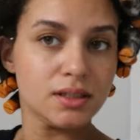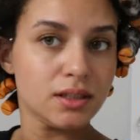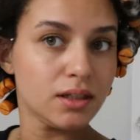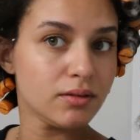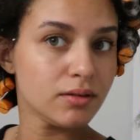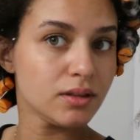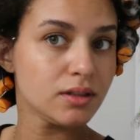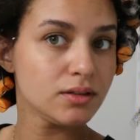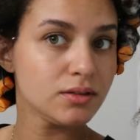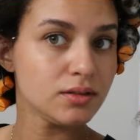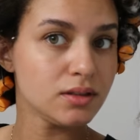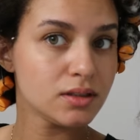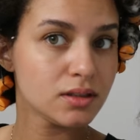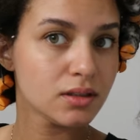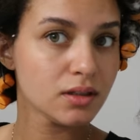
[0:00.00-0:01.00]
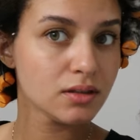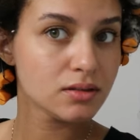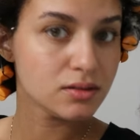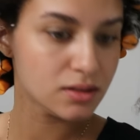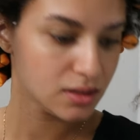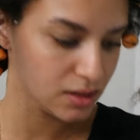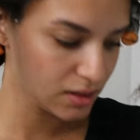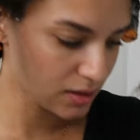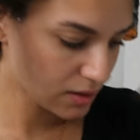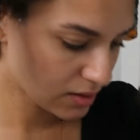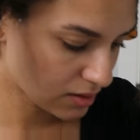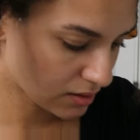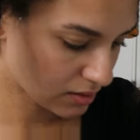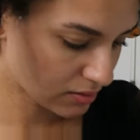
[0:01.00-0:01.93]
Now we're gonna do this other side.